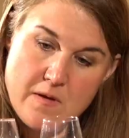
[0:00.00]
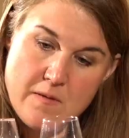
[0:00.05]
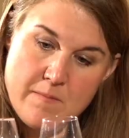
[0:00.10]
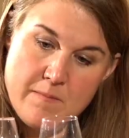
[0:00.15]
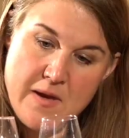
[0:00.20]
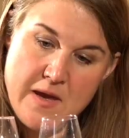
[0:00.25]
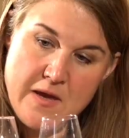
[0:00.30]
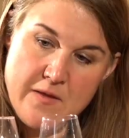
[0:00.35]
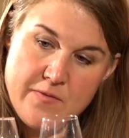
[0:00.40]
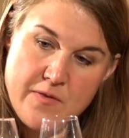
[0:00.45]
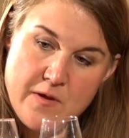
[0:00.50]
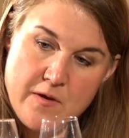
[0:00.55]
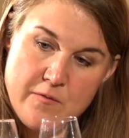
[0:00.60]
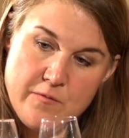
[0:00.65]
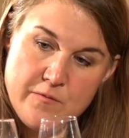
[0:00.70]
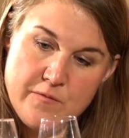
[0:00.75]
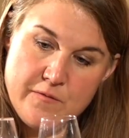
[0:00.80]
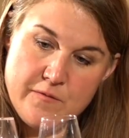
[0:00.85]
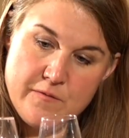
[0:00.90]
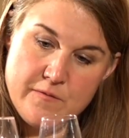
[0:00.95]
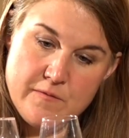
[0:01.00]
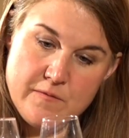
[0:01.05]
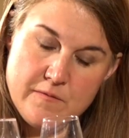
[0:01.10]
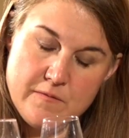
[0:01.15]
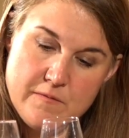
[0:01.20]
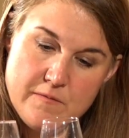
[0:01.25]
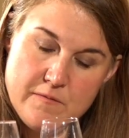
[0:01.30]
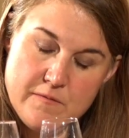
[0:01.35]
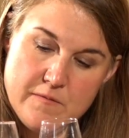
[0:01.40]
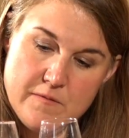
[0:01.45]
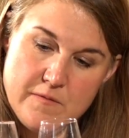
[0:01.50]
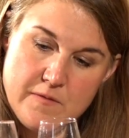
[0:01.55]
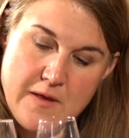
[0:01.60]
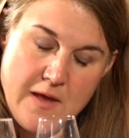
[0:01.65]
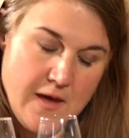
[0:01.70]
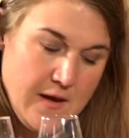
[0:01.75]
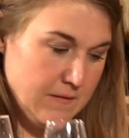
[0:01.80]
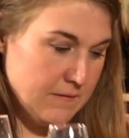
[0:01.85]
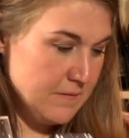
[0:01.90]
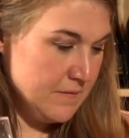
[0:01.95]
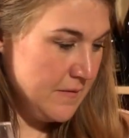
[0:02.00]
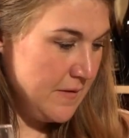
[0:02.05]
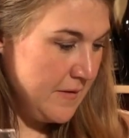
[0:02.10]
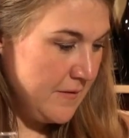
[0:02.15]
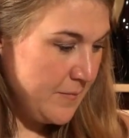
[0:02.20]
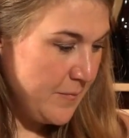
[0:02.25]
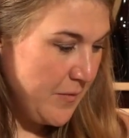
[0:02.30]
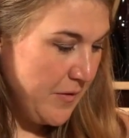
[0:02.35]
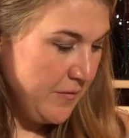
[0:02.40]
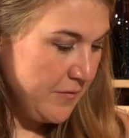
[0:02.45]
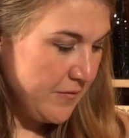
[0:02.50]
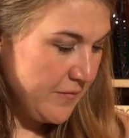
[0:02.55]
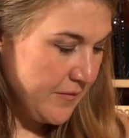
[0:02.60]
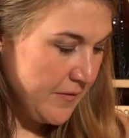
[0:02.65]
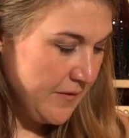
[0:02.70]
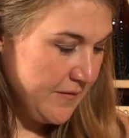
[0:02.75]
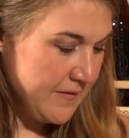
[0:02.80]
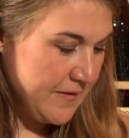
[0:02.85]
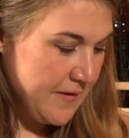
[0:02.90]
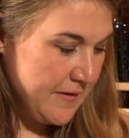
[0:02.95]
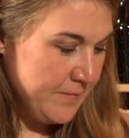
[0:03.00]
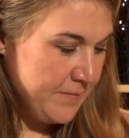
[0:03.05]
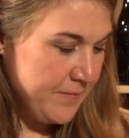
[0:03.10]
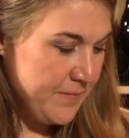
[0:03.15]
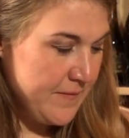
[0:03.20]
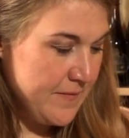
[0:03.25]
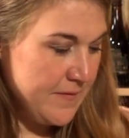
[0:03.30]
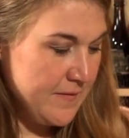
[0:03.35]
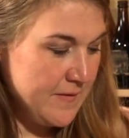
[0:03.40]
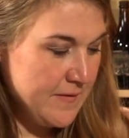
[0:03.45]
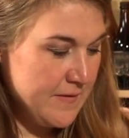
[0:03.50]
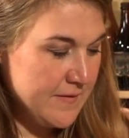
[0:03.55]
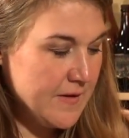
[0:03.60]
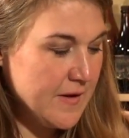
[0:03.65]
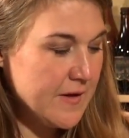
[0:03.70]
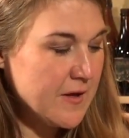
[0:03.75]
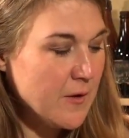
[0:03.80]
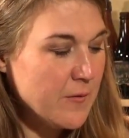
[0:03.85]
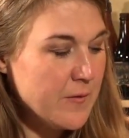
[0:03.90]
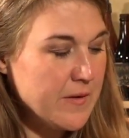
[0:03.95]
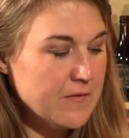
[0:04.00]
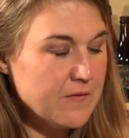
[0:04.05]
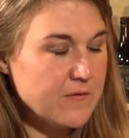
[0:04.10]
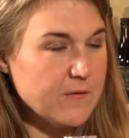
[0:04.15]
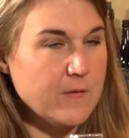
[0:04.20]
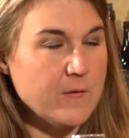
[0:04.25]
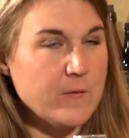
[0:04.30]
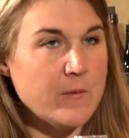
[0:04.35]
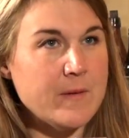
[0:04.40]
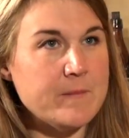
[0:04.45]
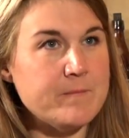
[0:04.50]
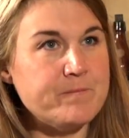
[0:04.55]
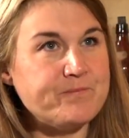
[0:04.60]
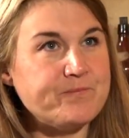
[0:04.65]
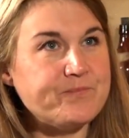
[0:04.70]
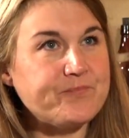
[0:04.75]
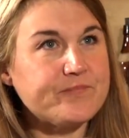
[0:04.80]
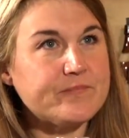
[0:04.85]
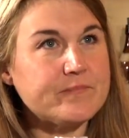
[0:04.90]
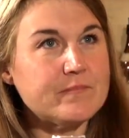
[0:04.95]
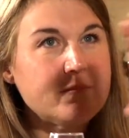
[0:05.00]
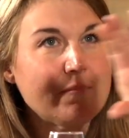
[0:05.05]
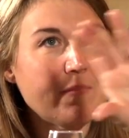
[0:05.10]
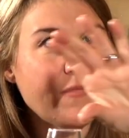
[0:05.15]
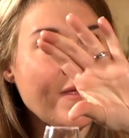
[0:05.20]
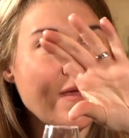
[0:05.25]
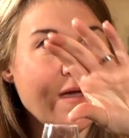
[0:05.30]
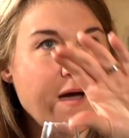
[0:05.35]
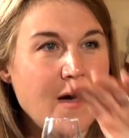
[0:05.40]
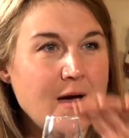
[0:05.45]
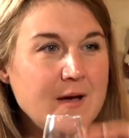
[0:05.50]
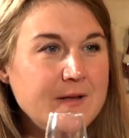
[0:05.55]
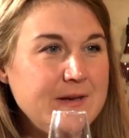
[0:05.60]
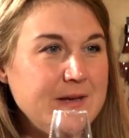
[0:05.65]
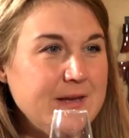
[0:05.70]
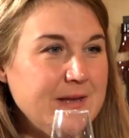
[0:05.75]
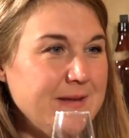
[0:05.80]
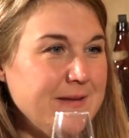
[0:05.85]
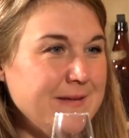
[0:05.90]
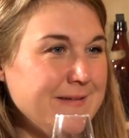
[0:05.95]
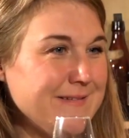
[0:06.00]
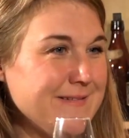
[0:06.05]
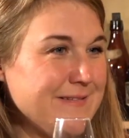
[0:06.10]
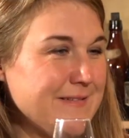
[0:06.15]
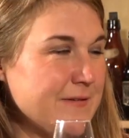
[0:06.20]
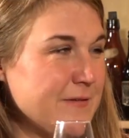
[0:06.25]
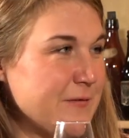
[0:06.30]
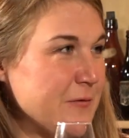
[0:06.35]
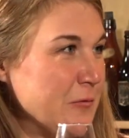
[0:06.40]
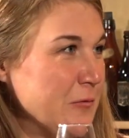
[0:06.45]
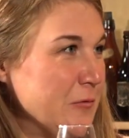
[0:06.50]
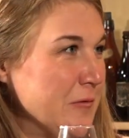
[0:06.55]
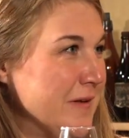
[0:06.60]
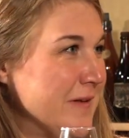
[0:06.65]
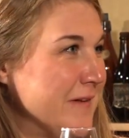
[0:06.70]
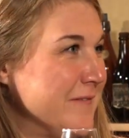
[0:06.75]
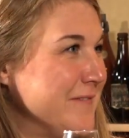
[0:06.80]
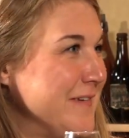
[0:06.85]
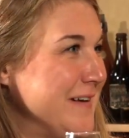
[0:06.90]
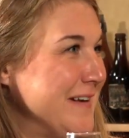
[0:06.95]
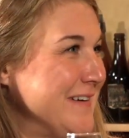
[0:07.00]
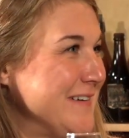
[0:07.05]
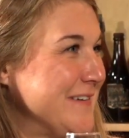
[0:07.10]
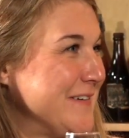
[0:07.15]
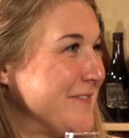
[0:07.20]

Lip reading: made those. It's beautiful, isn't it? It's like going to a honey stall at a village.